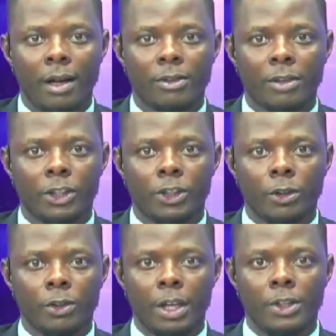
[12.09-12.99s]

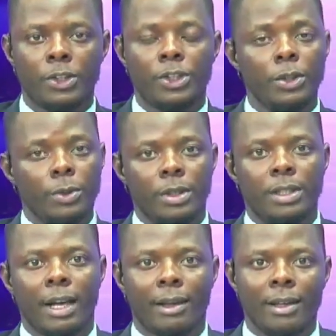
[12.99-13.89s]
altercation ensued,
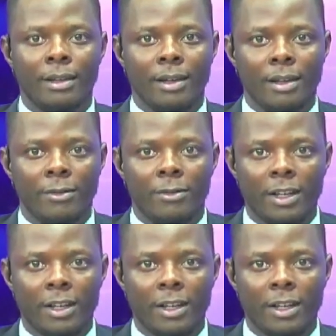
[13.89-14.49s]
taking the